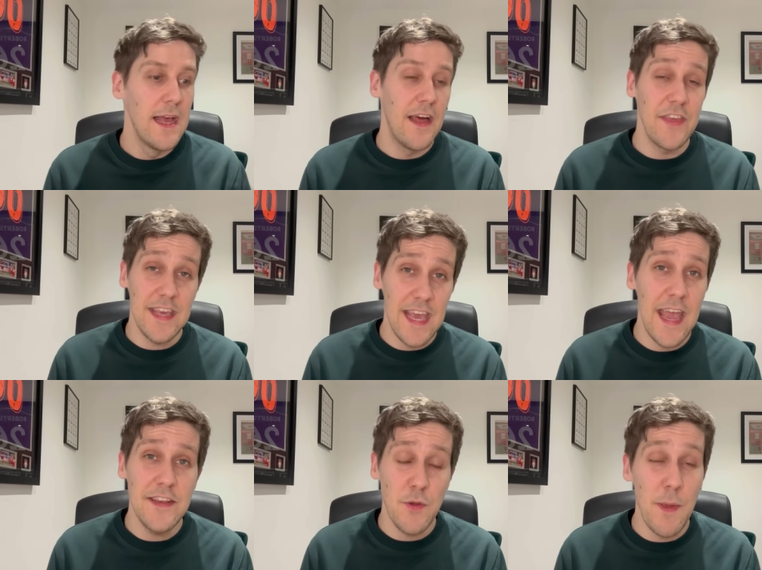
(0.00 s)
I think
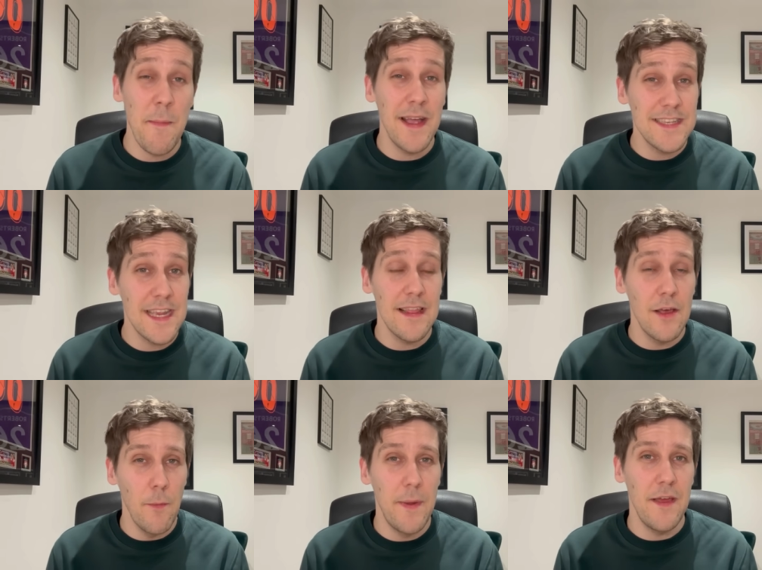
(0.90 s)
Chiesa, we might see a
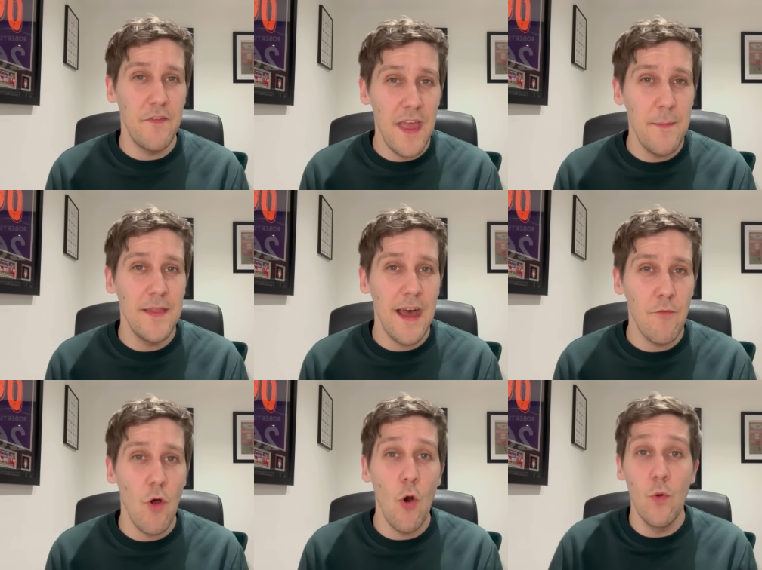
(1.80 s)
little bit of him in
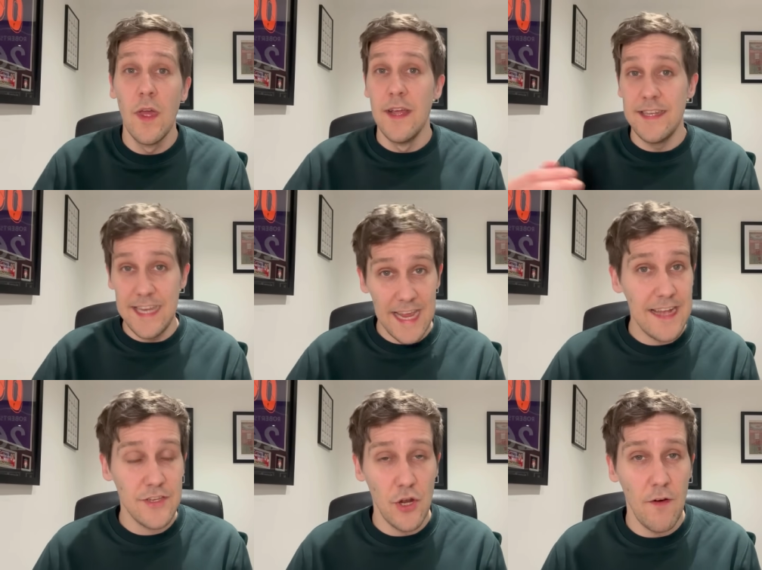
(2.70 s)
that role.
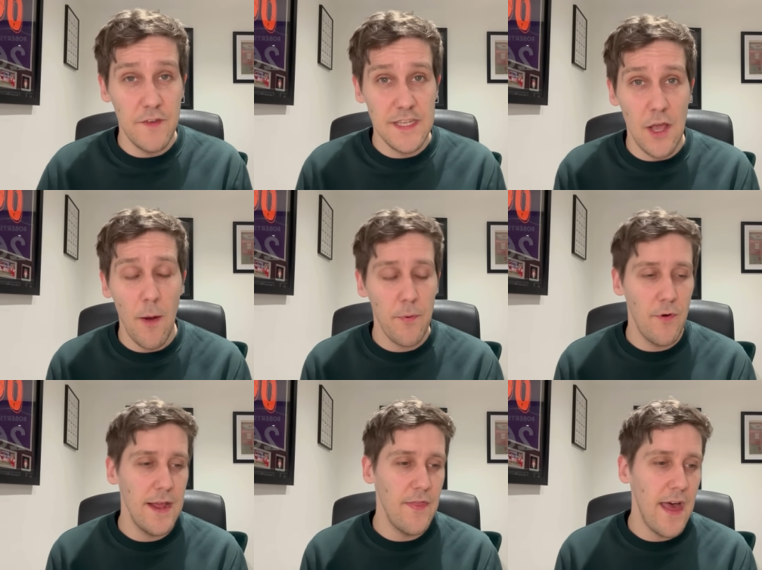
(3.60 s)
Diaz can obviously
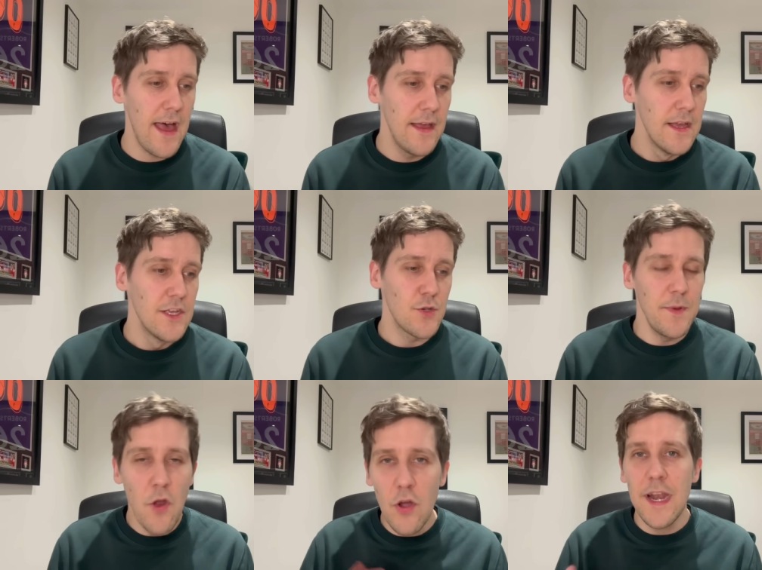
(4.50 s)
operate there. So
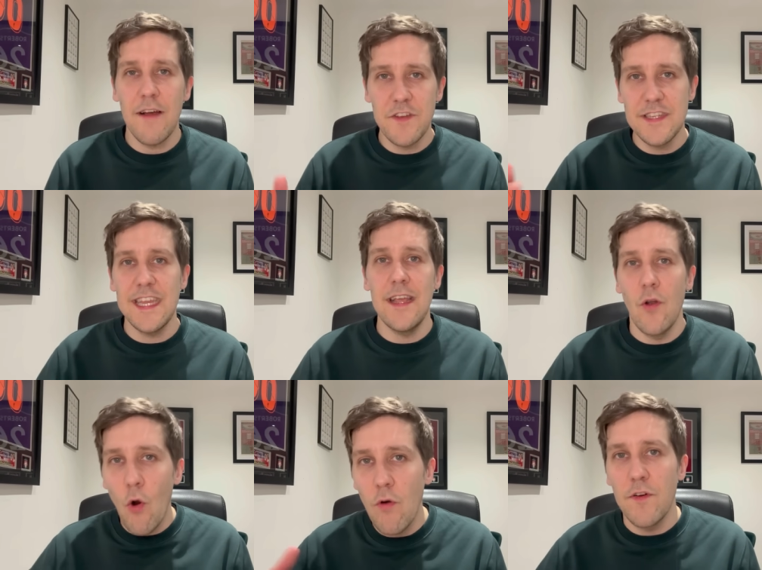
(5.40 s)
we're not going to have to see an
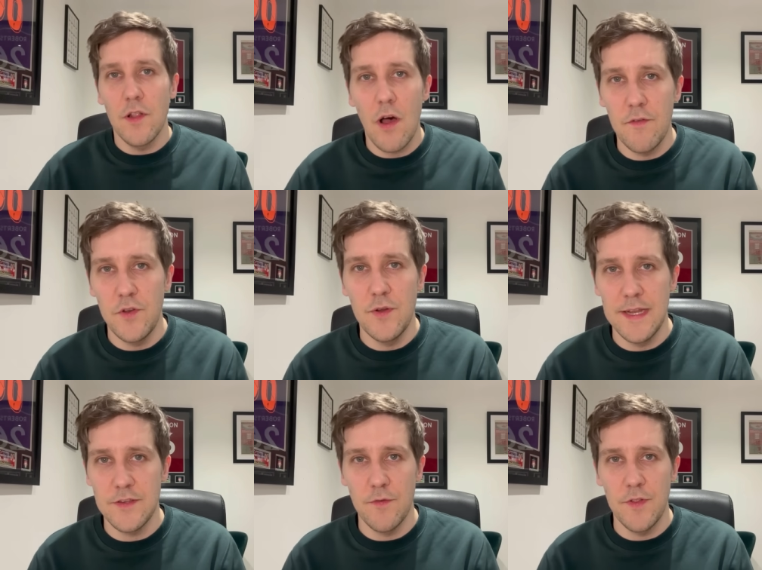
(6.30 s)
awful lot of
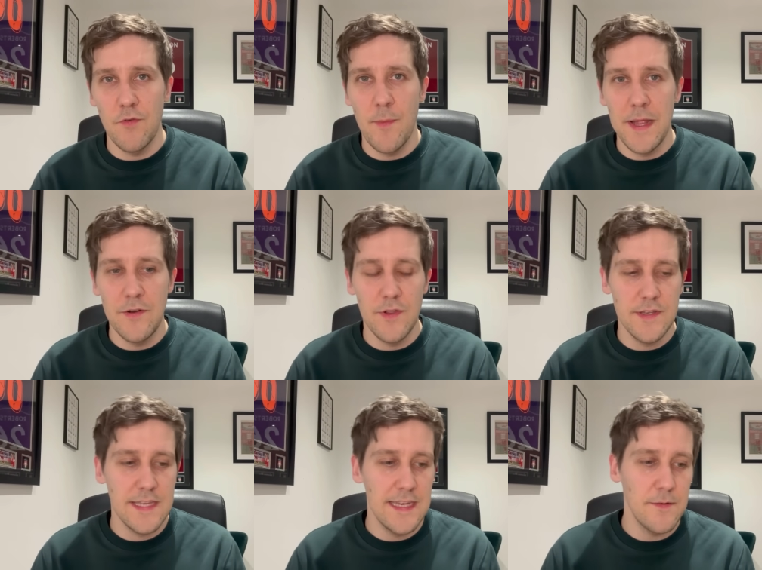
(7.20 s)
Núñez over the remainder of the
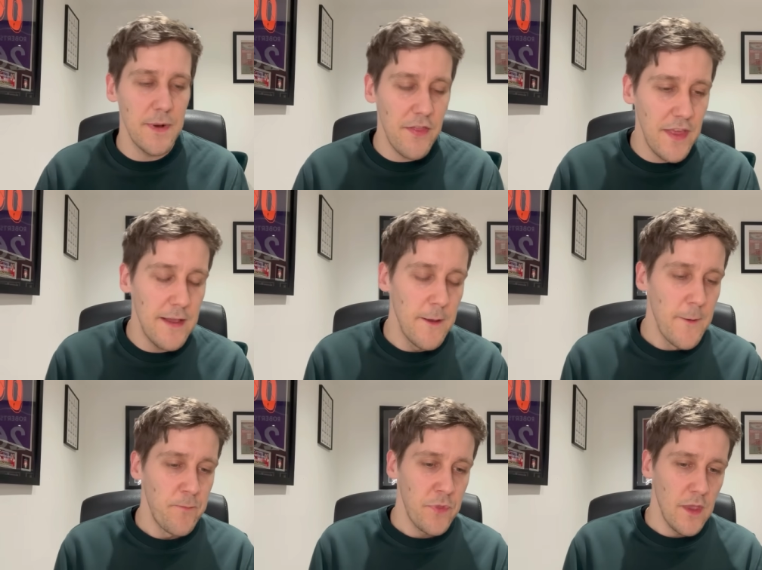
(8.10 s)
season. But I think,
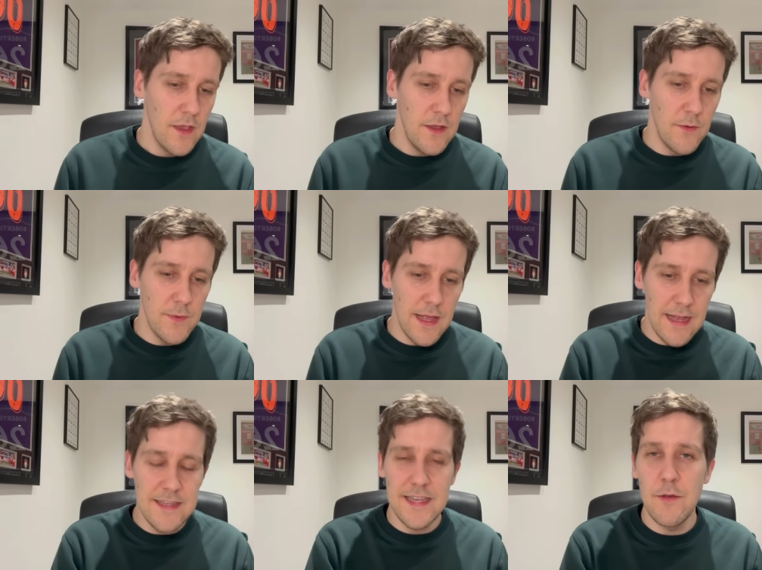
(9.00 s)

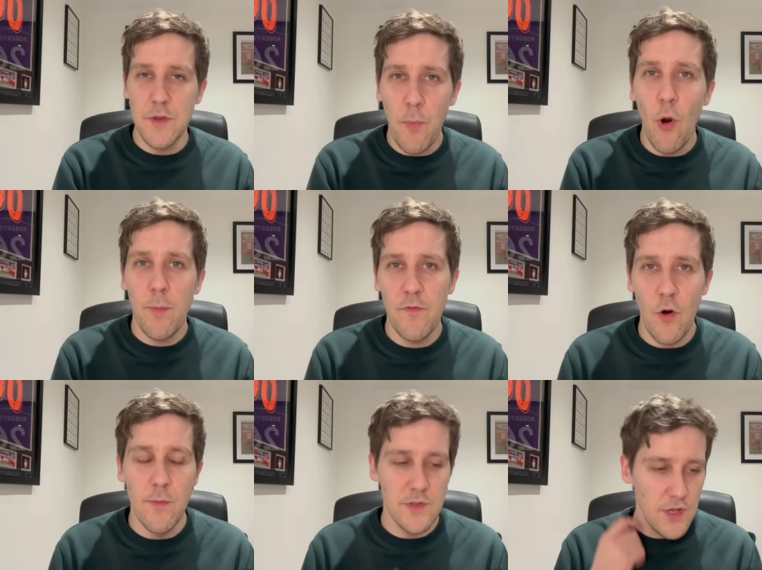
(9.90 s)
as I say, it was a poor
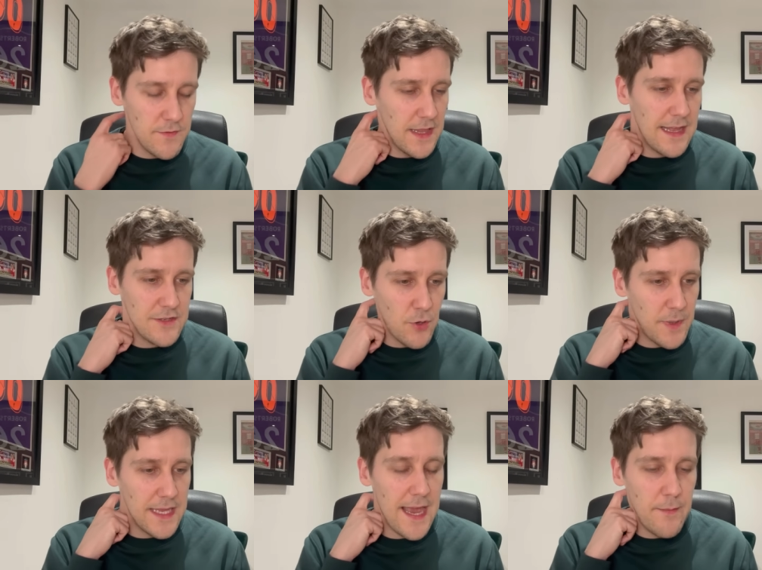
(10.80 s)
performance over the last
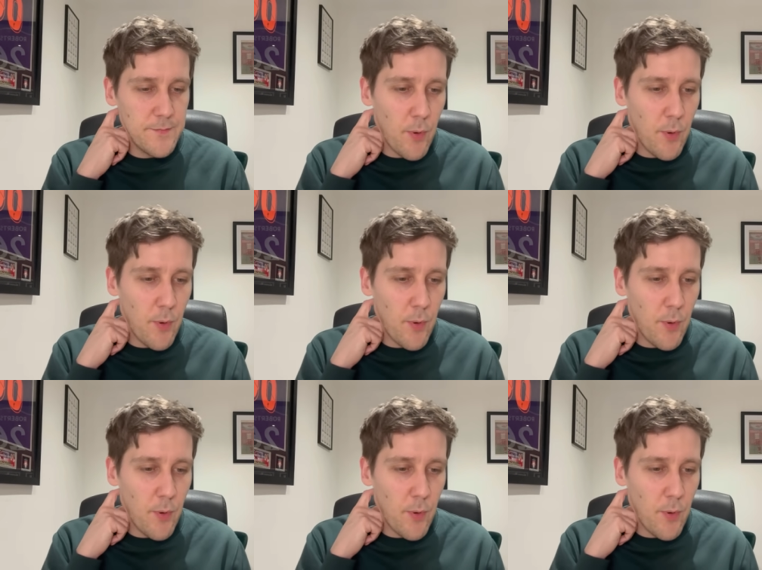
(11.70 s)
couple of games.